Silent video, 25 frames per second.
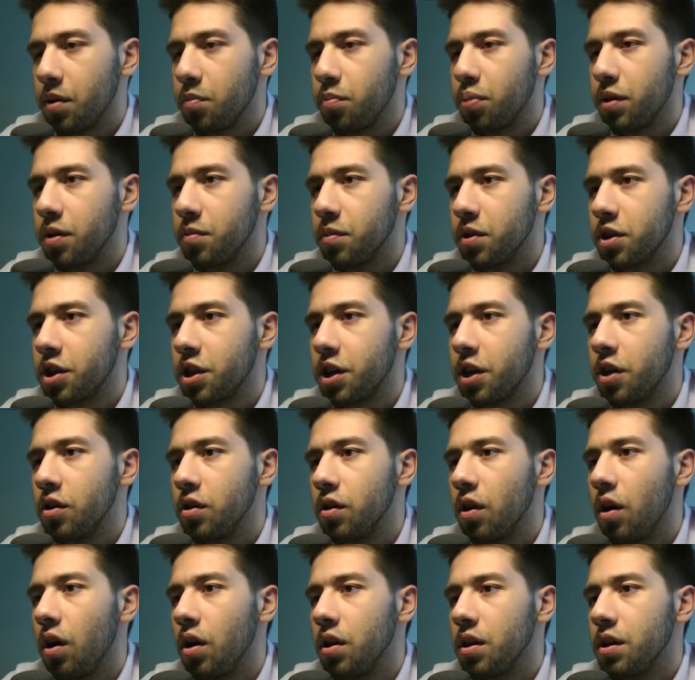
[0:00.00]
can pretty much
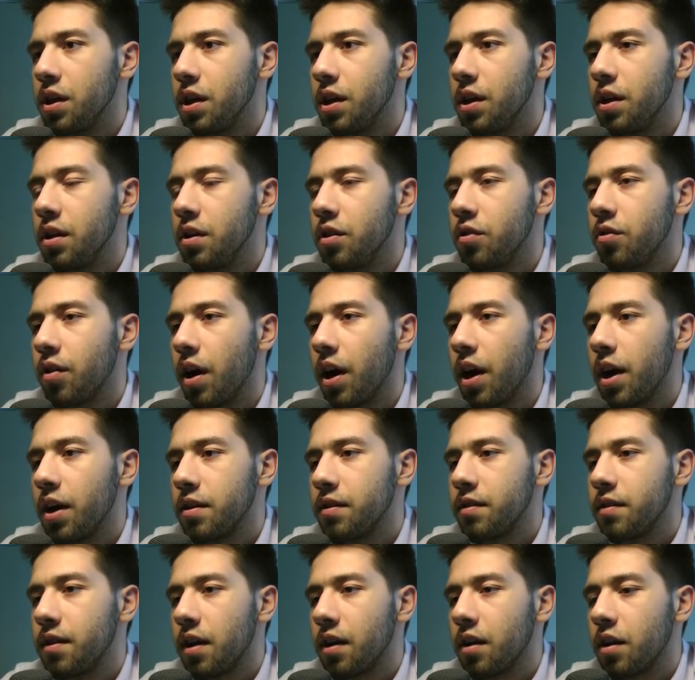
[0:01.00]
kill all the Dry
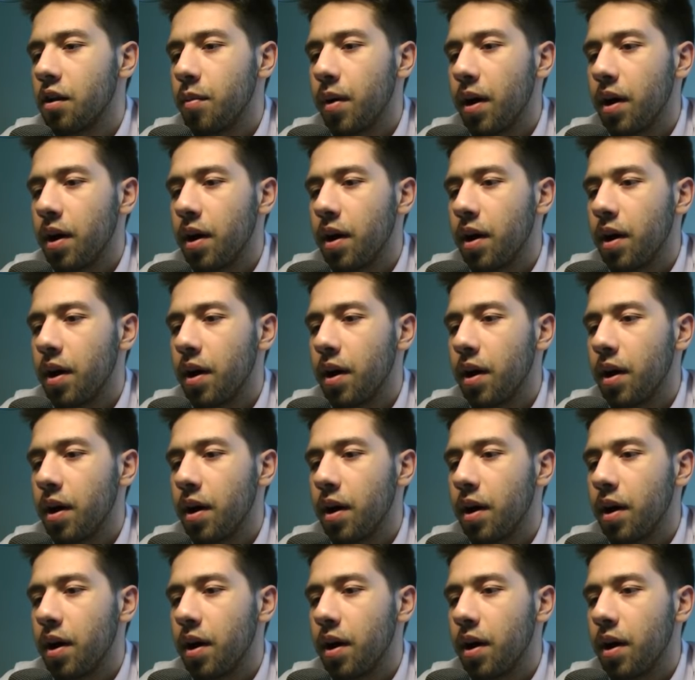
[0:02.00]
Hats that come